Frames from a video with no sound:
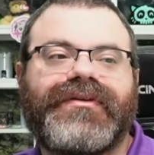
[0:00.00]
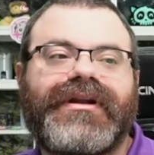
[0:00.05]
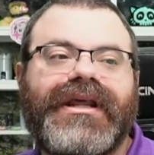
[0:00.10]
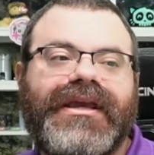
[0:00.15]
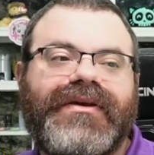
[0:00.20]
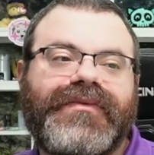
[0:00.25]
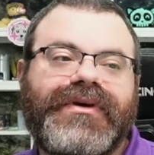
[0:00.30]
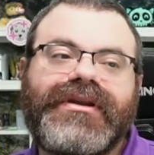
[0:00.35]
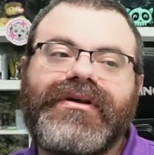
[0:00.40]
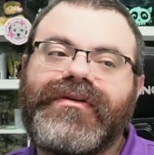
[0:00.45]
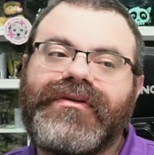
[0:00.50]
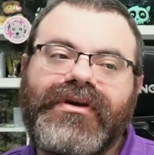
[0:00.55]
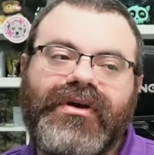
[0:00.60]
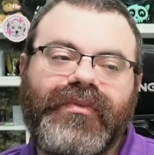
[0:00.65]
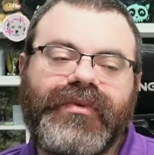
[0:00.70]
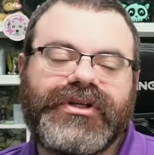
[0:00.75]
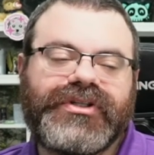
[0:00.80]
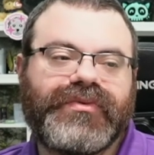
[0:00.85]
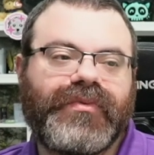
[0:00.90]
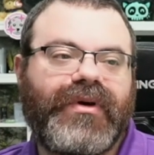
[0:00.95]
or an eight. We don't
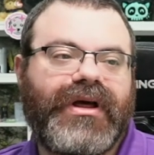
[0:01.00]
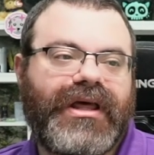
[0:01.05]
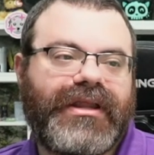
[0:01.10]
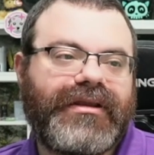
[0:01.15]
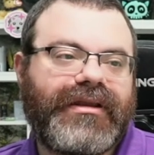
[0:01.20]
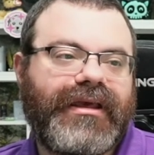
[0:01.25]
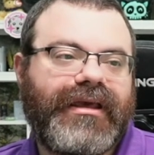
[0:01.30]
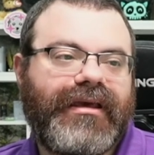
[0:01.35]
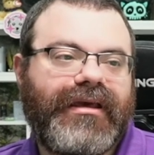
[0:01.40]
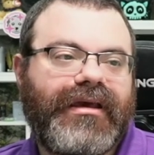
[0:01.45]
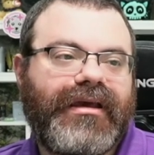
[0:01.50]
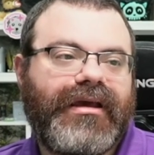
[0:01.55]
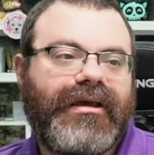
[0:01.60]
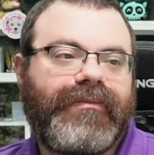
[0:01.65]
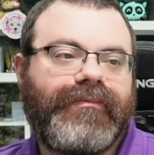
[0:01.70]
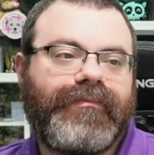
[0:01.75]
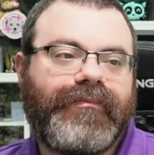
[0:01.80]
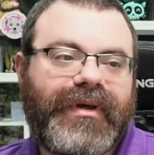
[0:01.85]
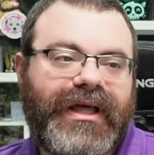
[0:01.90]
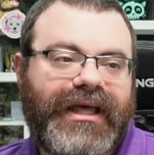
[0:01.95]
know which one.
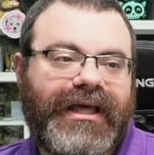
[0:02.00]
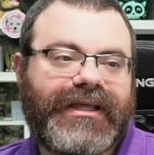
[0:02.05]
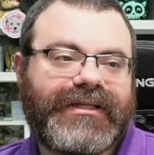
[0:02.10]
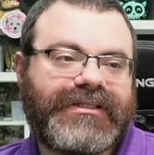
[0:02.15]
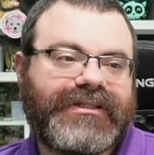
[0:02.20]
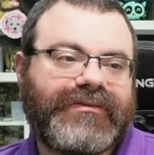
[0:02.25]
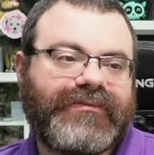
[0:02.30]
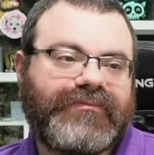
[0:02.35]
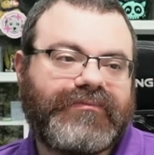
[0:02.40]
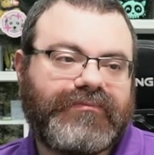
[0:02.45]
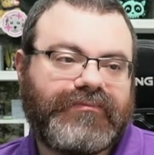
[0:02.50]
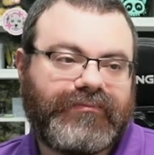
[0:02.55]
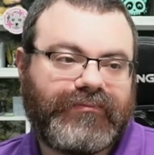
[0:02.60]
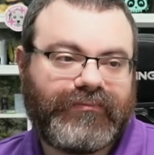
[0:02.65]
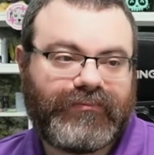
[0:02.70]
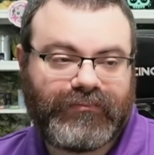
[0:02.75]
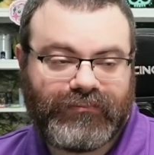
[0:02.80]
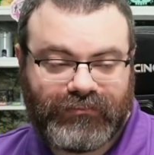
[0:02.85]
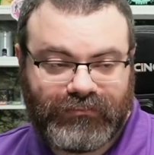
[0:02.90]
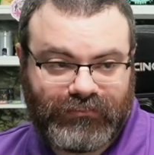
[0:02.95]
But
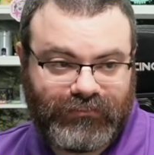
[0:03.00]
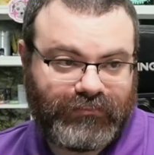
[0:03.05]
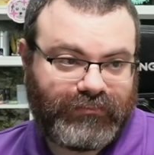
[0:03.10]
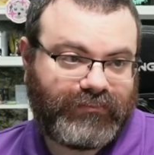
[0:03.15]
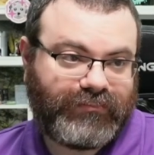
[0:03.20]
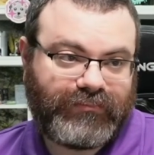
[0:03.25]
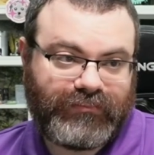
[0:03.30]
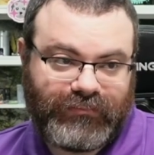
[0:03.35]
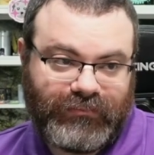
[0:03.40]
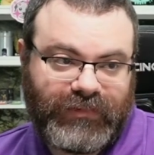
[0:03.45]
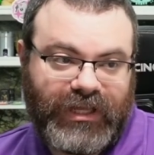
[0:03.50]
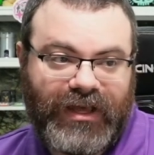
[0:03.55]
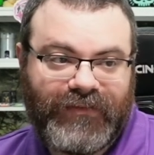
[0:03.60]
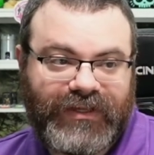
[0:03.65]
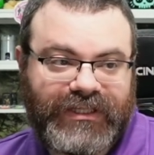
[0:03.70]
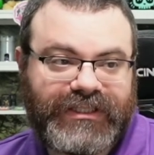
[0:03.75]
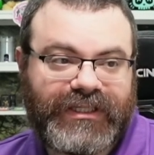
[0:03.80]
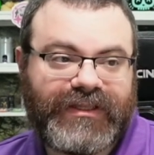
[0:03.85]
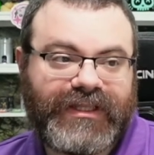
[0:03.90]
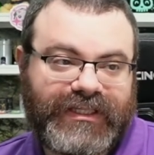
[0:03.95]

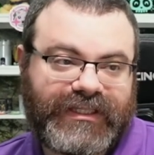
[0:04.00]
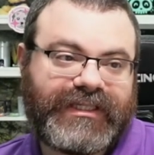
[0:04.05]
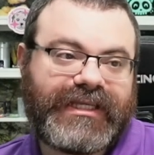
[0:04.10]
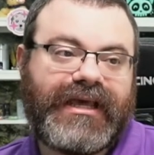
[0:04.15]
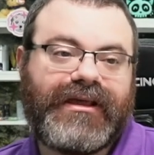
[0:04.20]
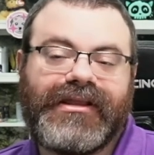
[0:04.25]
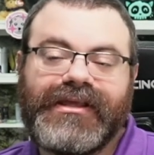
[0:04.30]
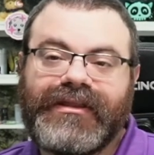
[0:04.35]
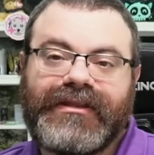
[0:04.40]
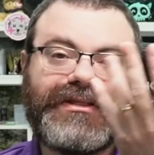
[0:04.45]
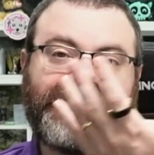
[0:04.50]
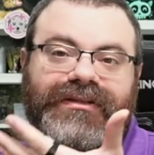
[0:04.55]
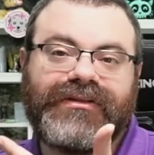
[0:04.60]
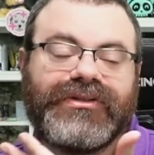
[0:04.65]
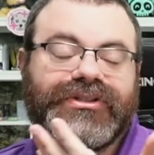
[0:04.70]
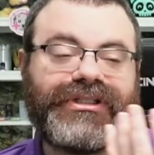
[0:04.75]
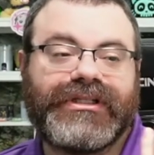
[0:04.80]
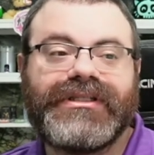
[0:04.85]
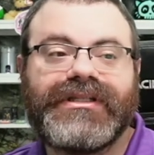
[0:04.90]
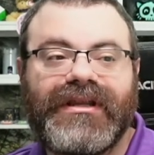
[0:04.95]
obviously this cell in the
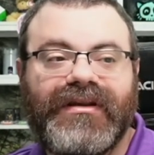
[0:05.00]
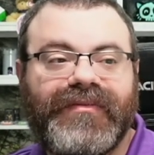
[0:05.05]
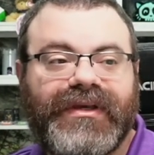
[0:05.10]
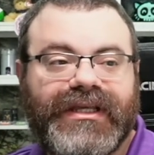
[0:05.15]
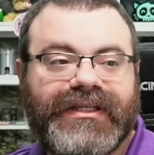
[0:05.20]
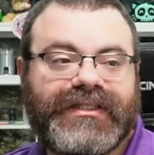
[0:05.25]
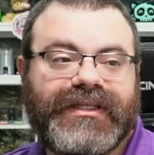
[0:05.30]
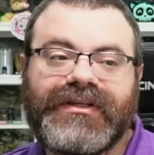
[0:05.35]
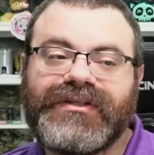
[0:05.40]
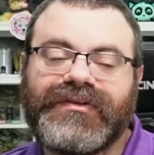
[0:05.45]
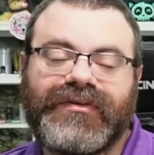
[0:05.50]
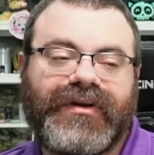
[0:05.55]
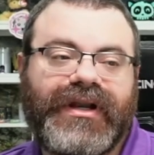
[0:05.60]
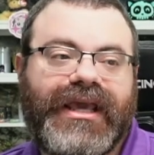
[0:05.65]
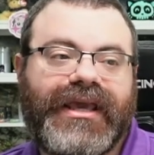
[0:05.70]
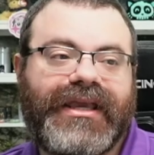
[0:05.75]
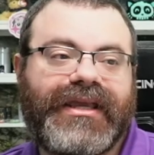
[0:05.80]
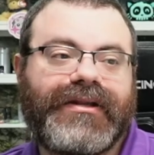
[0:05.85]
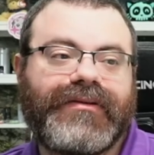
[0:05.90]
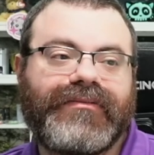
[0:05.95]
solution is going to be a six or an
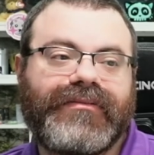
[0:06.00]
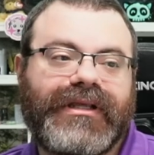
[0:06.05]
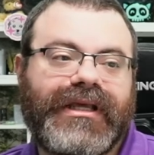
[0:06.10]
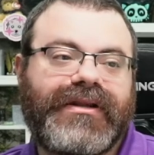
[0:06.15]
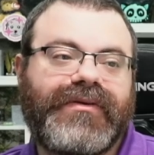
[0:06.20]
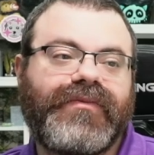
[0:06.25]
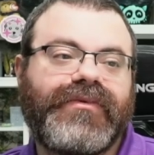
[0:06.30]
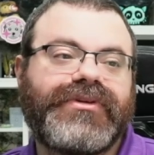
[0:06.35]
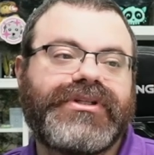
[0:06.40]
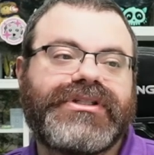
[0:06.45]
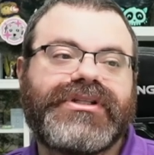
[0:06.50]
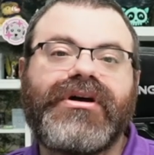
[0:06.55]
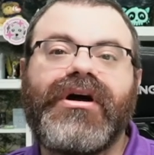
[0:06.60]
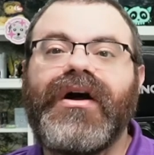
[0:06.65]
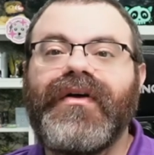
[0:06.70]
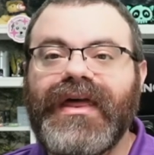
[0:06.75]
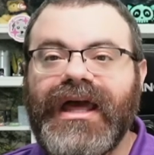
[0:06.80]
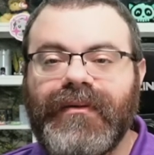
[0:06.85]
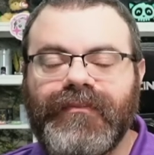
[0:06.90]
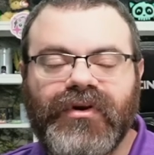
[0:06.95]
eight, and we'll just
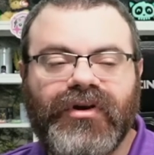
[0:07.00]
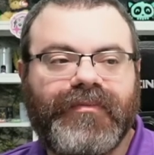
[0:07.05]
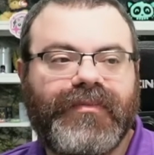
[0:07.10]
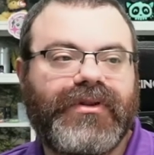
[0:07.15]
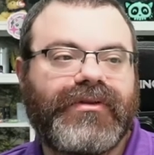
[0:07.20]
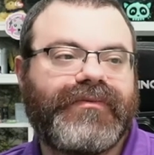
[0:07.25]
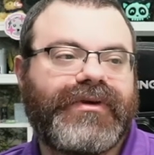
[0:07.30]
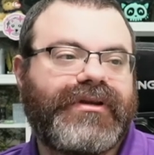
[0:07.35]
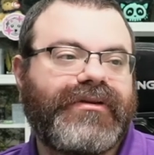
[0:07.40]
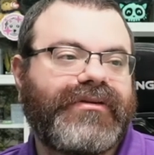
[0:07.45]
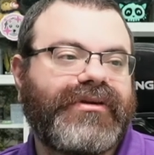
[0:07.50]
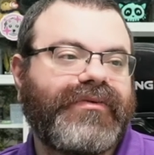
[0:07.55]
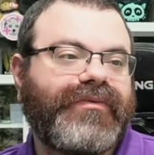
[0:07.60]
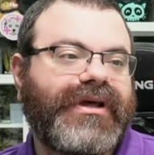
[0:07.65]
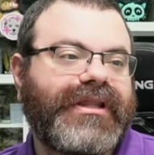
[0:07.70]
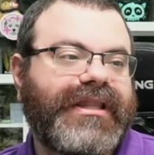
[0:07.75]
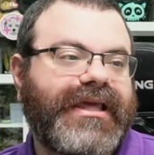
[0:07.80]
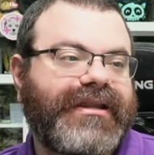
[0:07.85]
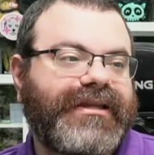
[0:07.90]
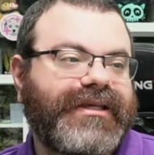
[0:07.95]
call that purple. We don't know
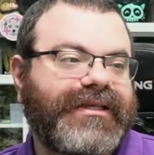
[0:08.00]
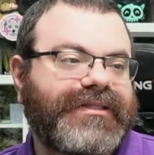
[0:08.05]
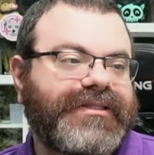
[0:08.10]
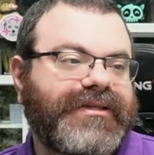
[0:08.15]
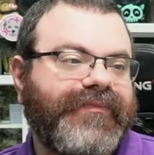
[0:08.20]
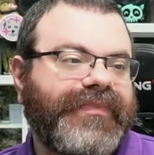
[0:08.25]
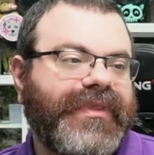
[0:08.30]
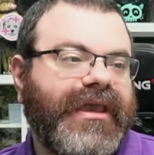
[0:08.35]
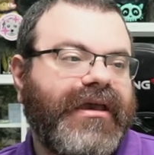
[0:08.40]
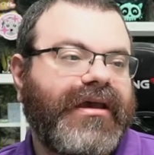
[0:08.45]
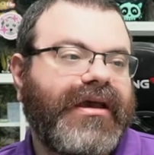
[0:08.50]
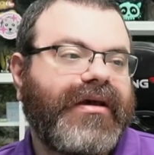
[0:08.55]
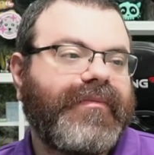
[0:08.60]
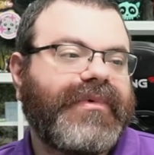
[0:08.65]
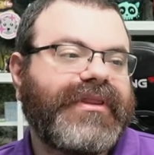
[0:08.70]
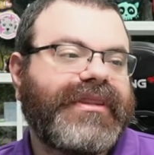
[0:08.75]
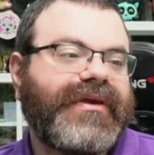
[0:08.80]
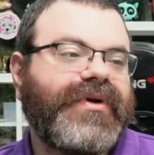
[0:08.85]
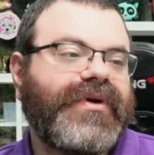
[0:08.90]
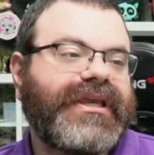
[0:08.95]
what that is.
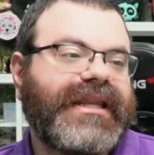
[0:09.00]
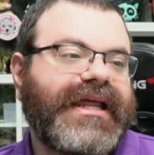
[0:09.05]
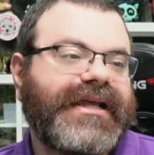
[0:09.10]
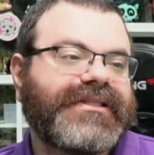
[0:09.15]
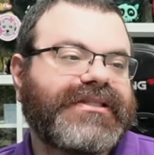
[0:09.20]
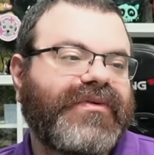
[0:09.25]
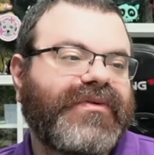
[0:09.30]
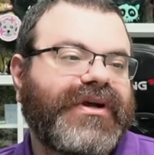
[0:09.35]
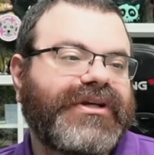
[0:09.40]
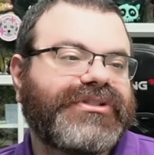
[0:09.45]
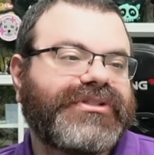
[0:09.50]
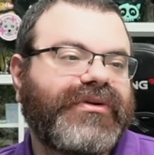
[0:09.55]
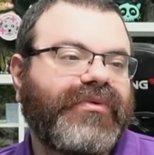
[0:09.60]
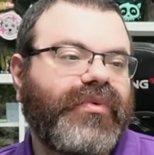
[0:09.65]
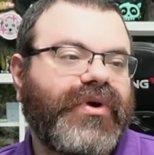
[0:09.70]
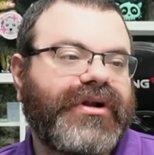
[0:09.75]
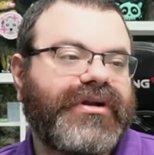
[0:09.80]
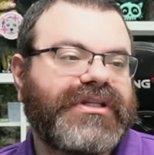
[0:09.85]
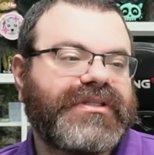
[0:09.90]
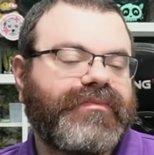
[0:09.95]
But then we can ask the question,
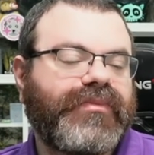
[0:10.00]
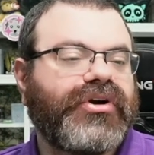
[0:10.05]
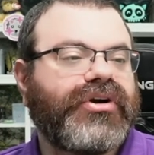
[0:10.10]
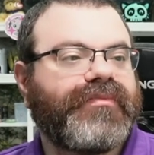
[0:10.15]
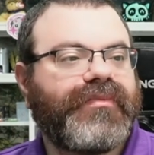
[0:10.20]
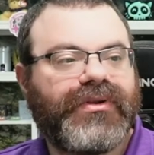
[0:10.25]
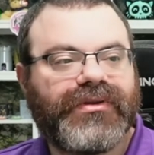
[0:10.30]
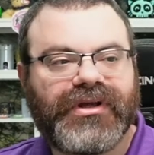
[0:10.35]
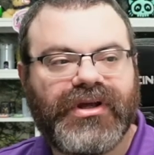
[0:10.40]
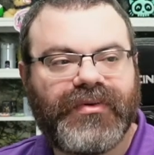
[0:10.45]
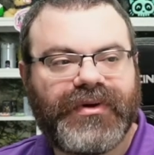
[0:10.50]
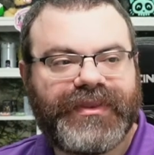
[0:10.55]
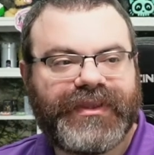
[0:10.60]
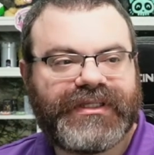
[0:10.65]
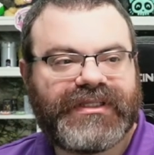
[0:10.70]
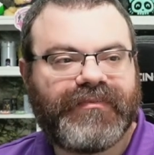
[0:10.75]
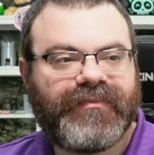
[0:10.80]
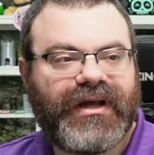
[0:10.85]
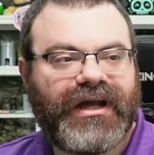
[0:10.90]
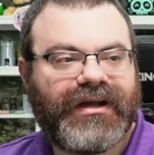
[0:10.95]
where does purple go in
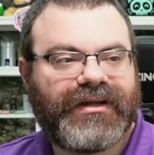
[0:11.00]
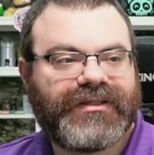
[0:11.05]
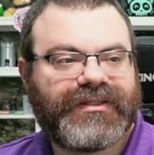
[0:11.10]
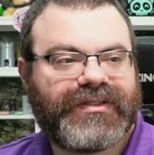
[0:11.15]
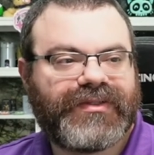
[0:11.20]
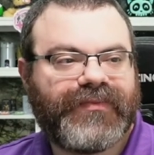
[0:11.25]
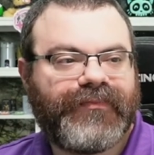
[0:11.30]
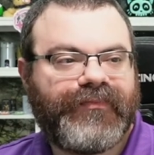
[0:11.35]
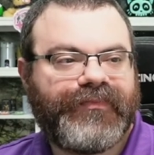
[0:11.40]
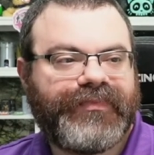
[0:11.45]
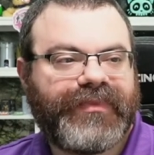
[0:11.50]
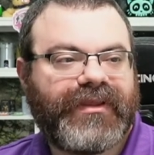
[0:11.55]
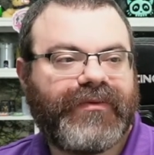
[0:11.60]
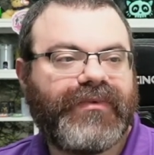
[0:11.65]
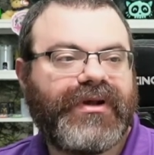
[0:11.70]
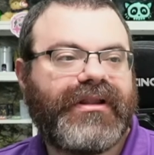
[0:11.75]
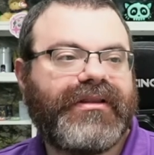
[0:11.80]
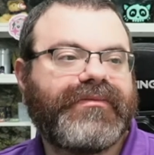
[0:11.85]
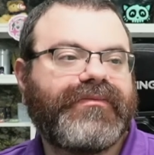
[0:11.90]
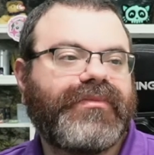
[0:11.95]
this box?
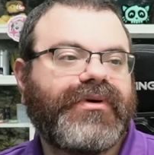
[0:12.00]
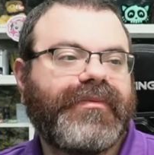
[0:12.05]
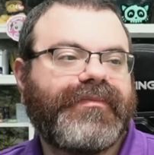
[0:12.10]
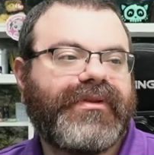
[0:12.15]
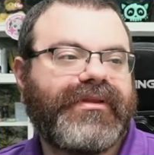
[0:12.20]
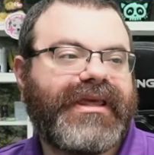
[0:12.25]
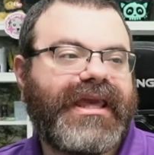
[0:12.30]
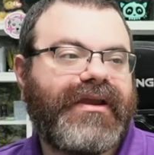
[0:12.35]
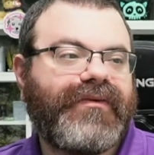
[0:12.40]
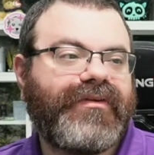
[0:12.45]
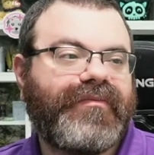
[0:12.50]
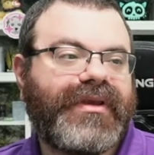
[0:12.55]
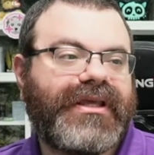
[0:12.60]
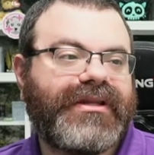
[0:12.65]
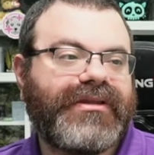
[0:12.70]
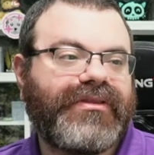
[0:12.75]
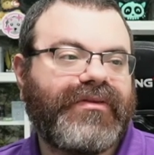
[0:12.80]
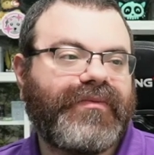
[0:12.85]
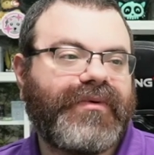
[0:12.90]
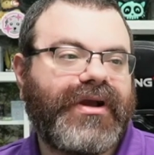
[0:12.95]
Well, purple can't
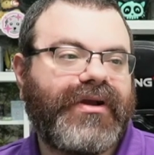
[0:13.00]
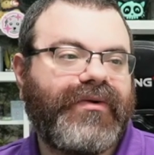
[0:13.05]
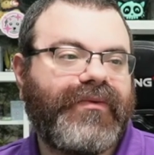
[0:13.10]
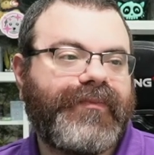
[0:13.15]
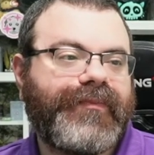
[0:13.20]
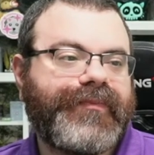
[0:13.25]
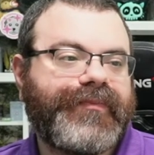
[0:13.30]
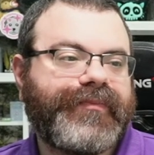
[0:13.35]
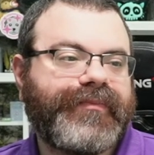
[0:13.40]
repeat in the row,